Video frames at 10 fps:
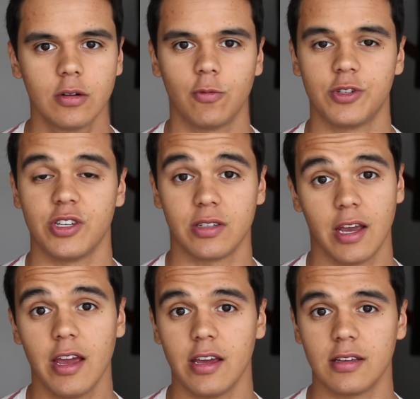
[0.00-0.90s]
which is
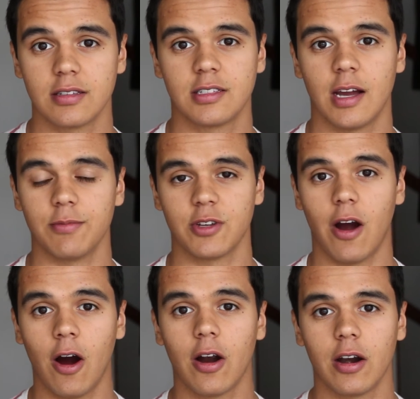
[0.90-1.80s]
a, times
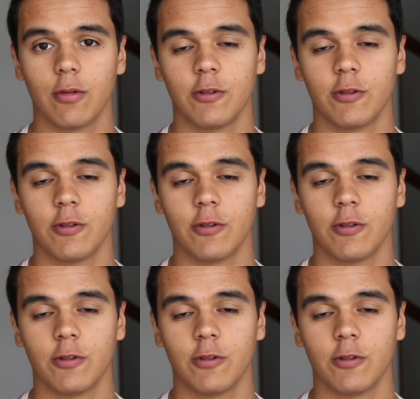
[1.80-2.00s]
r,